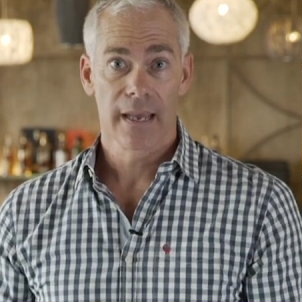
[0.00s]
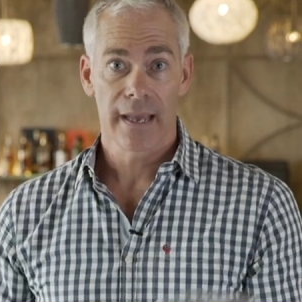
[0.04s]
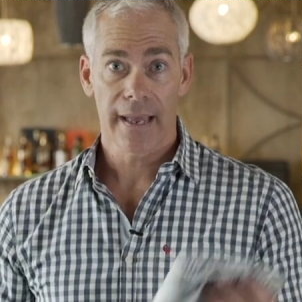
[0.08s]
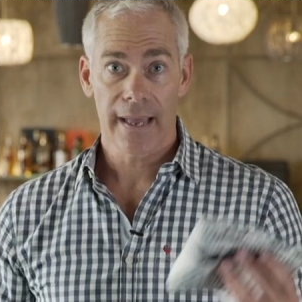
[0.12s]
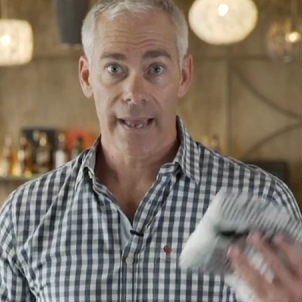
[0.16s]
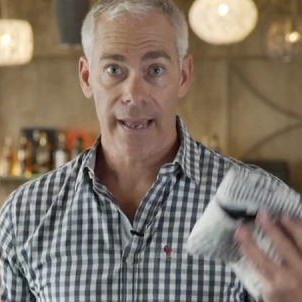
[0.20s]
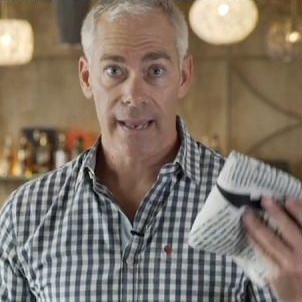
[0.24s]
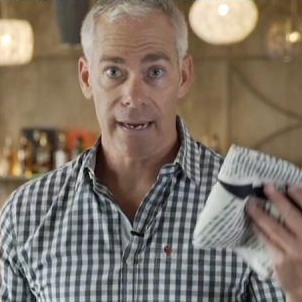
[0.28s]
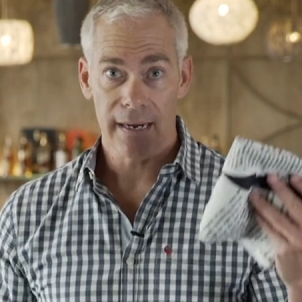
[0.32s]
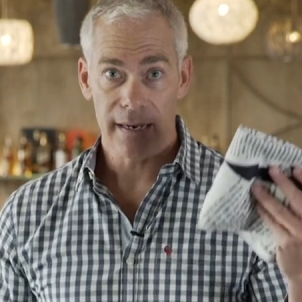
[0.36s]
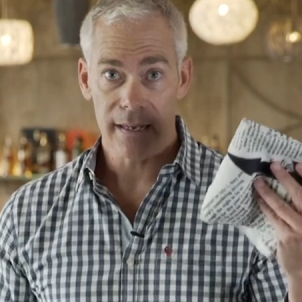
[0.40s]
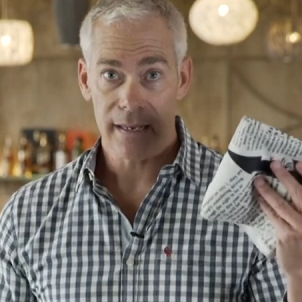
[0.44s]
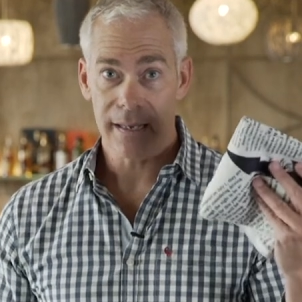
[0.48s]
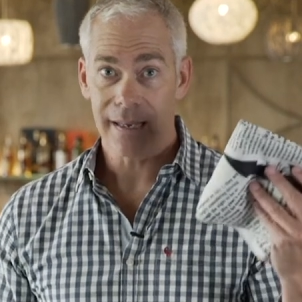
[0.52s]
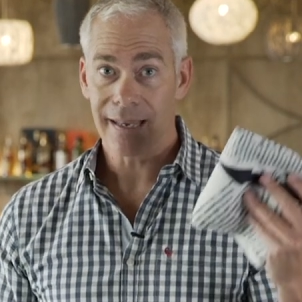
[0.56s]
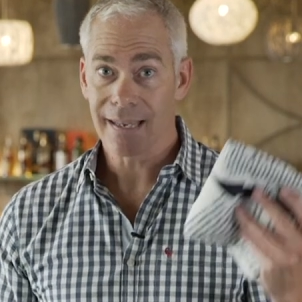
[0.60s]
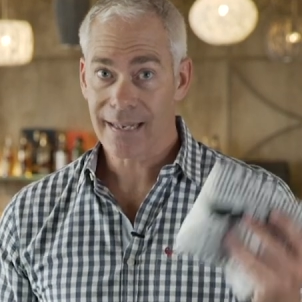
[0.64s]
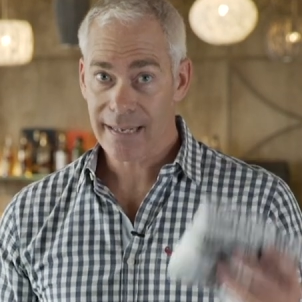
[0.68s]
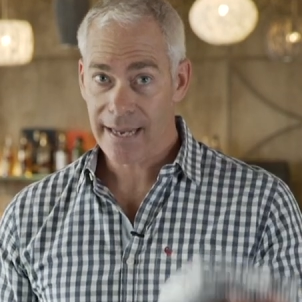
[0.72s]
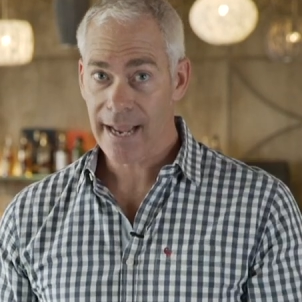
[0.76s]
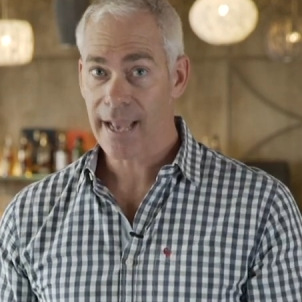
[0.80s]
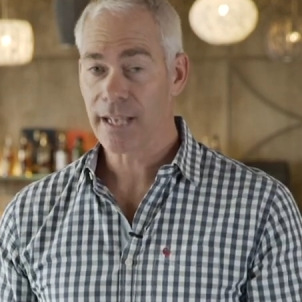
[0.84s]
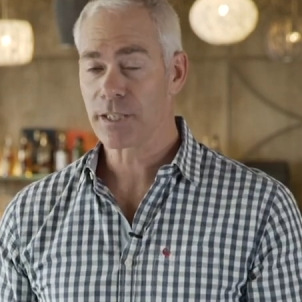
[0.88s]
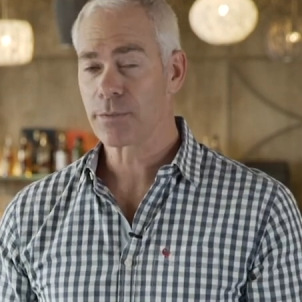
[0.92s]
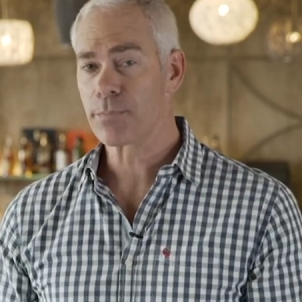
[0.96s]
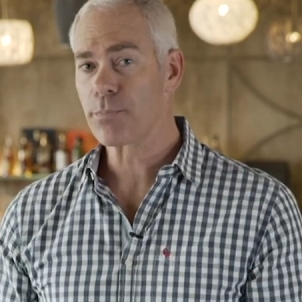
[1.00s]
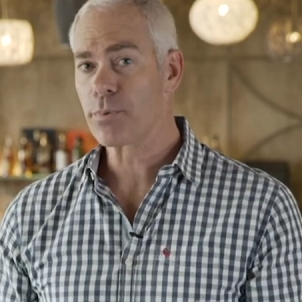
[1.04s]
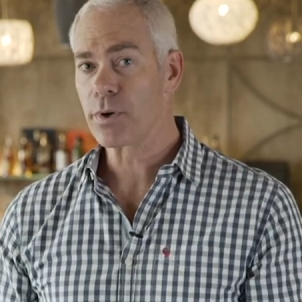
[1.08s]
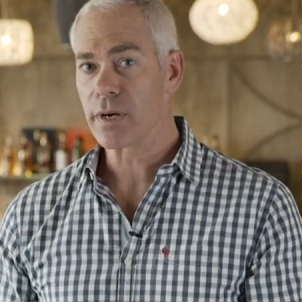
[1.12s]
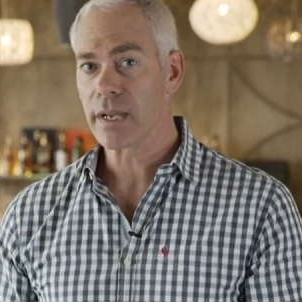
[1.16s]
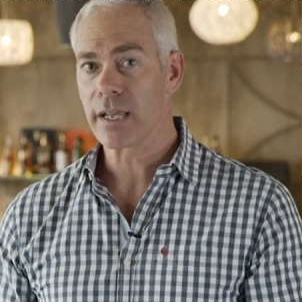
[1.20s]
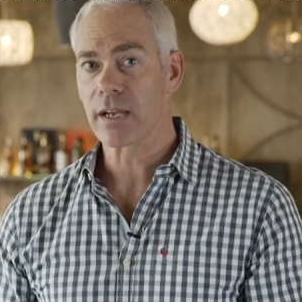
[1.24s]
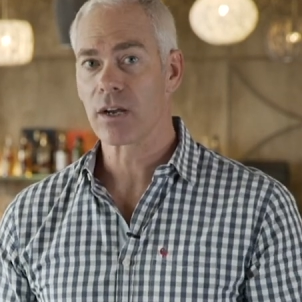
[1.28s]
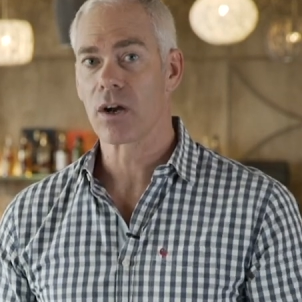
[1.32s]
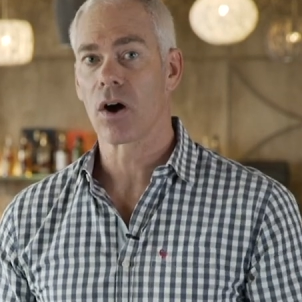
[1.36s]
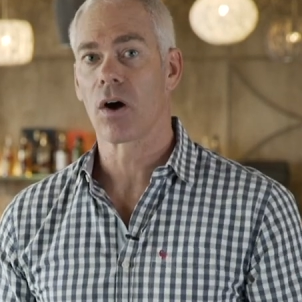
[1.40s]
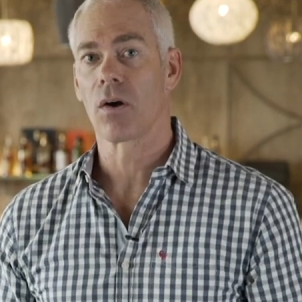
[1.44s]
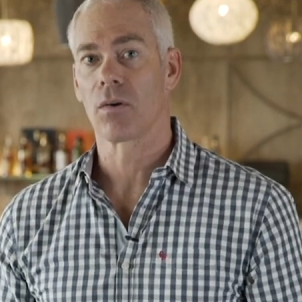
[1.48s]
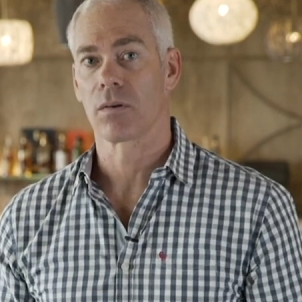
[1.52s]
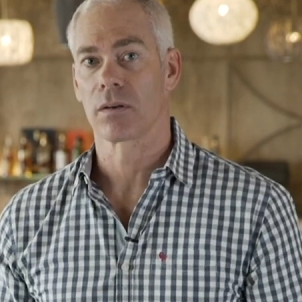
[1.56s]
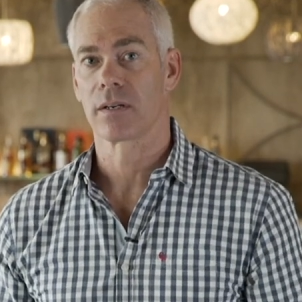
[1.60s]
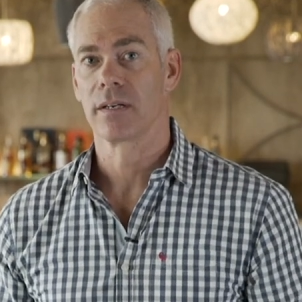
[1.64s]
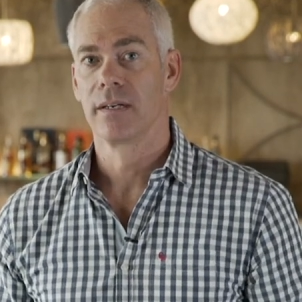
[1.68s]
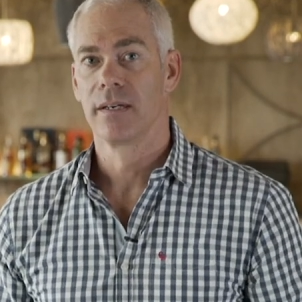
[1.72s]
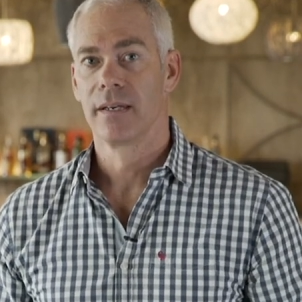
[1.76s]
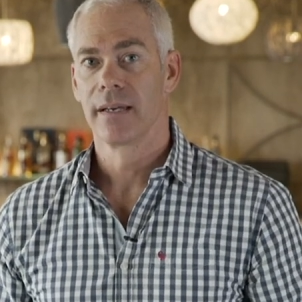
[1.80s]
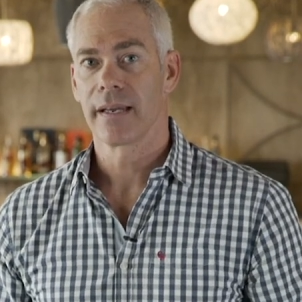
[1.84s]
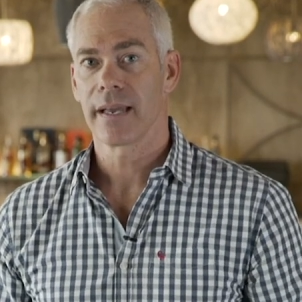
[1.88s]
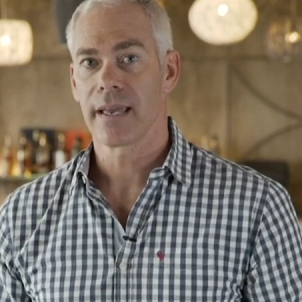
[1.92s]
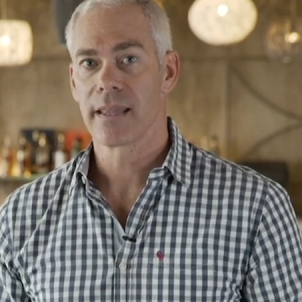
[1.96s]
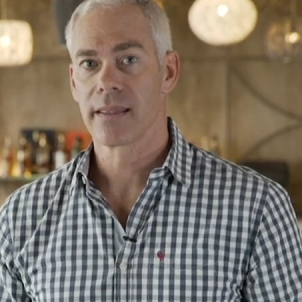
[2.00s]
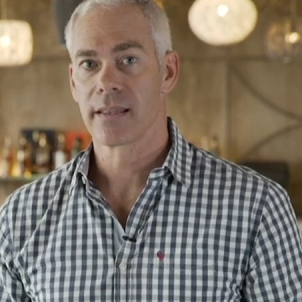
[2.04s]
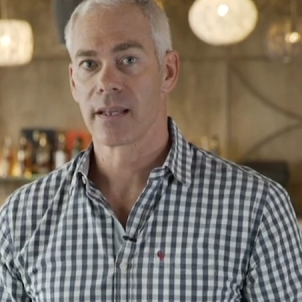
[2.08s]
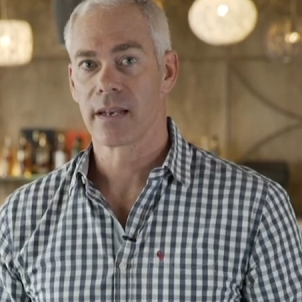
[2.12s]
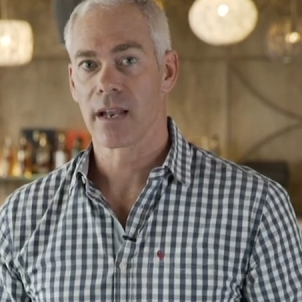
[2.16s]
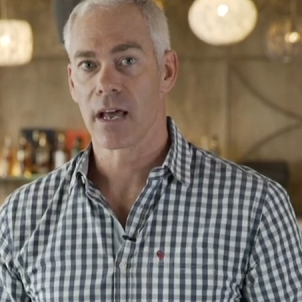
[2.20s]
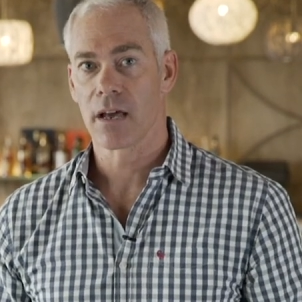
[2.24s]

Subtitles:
and it gets pretty cold in the